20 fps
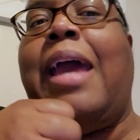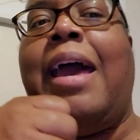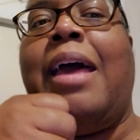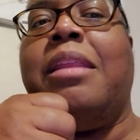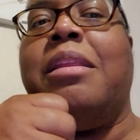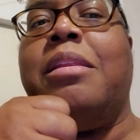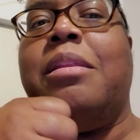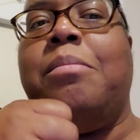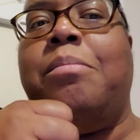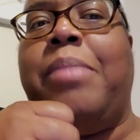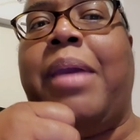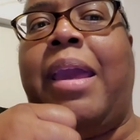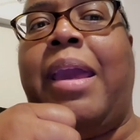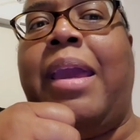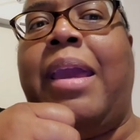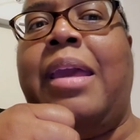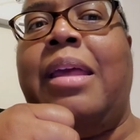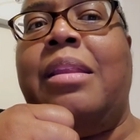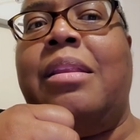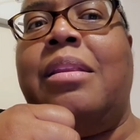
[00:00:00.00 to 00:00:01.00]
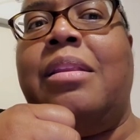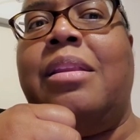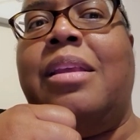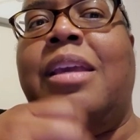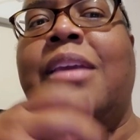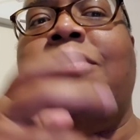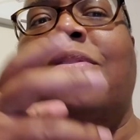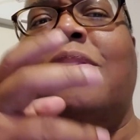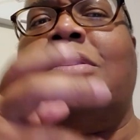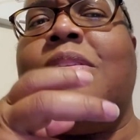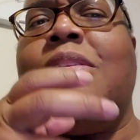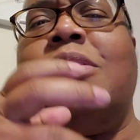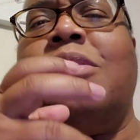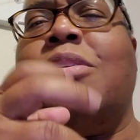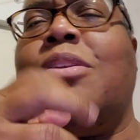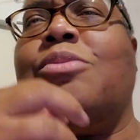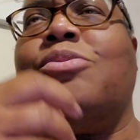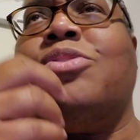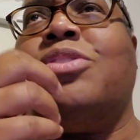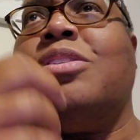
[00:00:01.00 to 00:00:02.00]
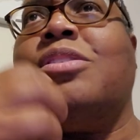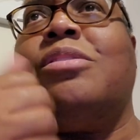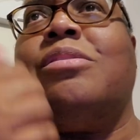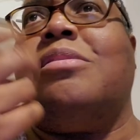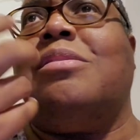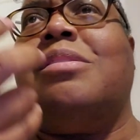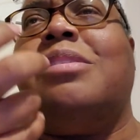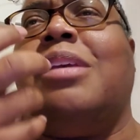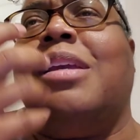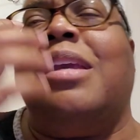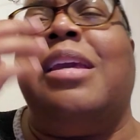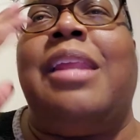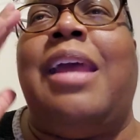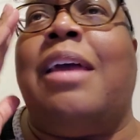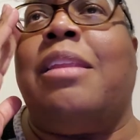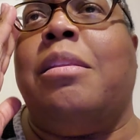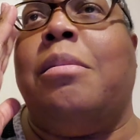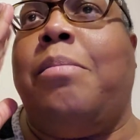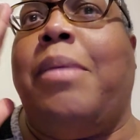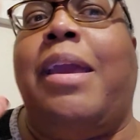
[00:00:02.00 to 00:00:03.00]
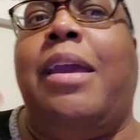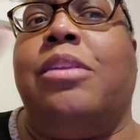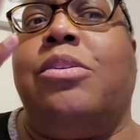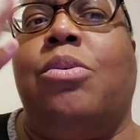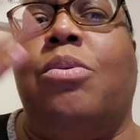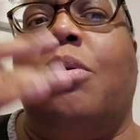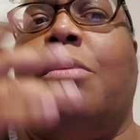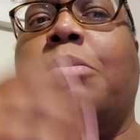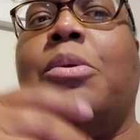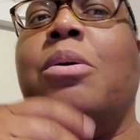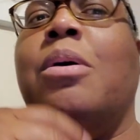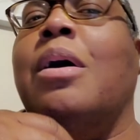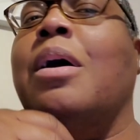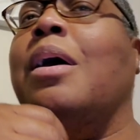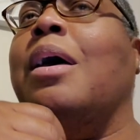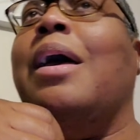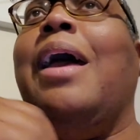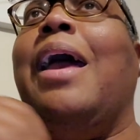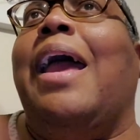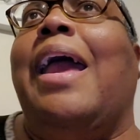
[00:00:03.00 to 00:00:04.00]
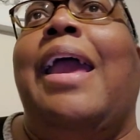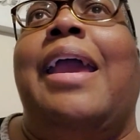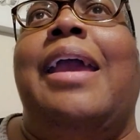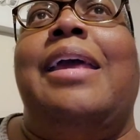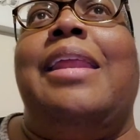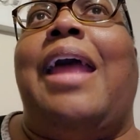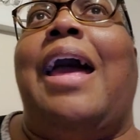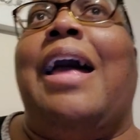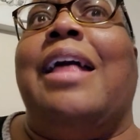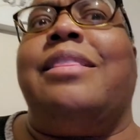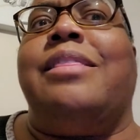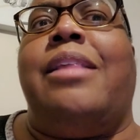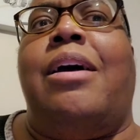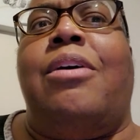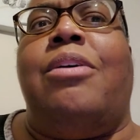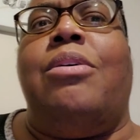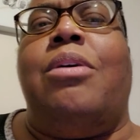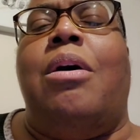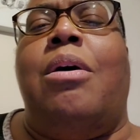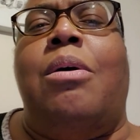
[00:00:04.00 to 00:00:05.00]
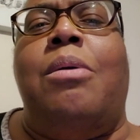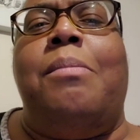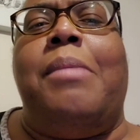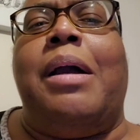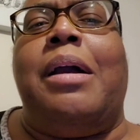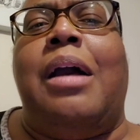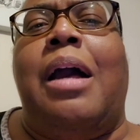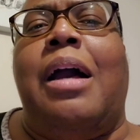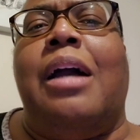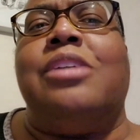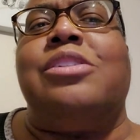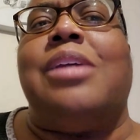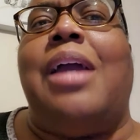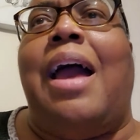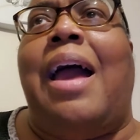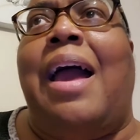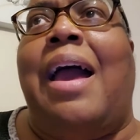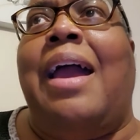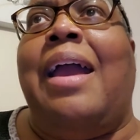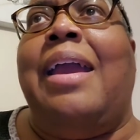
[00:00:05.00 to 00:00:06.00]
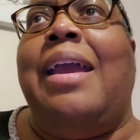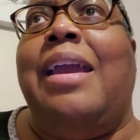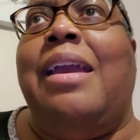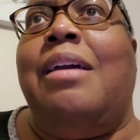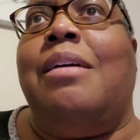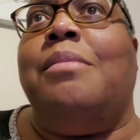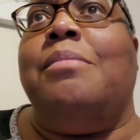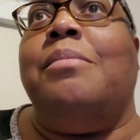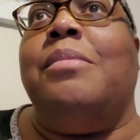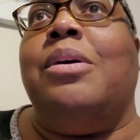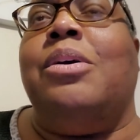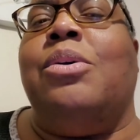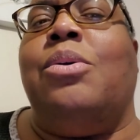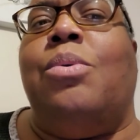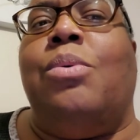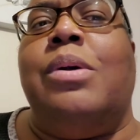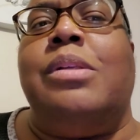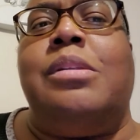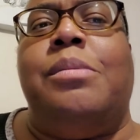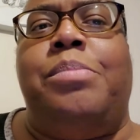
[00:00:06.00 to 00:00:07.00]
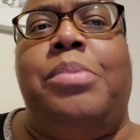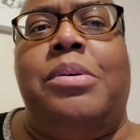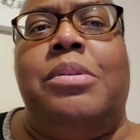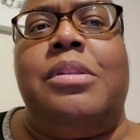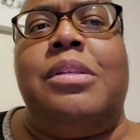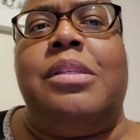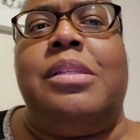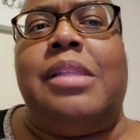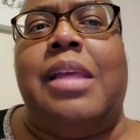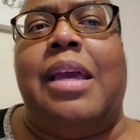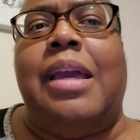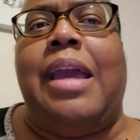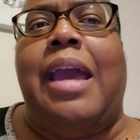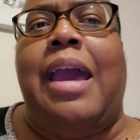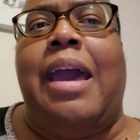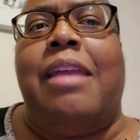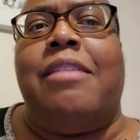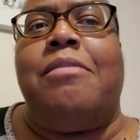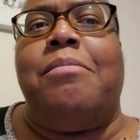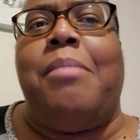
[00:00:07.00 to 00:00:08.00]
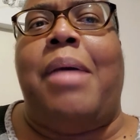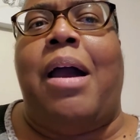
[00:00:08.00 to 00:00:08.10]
out of the bed, even, you know, just to get out of the bed normal. And I thought, oh my gosh, I am going to pull this thing out of